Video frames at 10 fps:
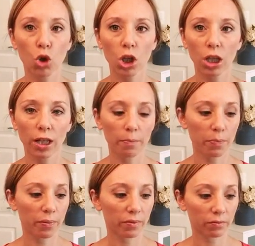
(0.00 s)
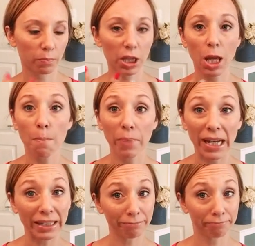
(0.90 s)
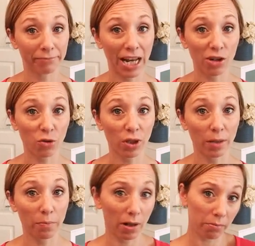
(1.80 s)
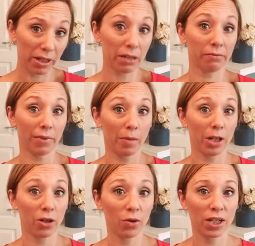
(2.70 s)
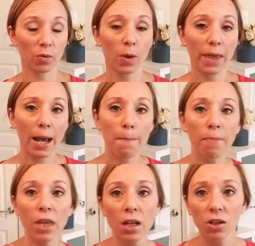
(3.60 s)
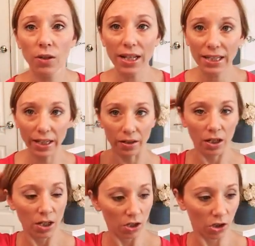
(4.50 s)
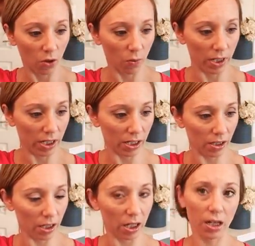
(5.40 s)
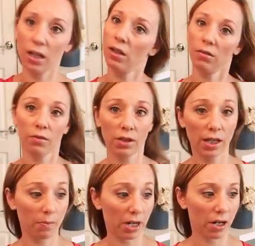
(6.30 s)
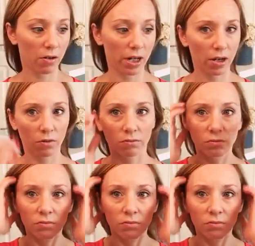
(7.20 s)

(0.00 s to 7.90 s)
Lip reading: lip plumping, natural lip plumping. I mean, who doesn't want that? So that's it. So we did the, take my hair down,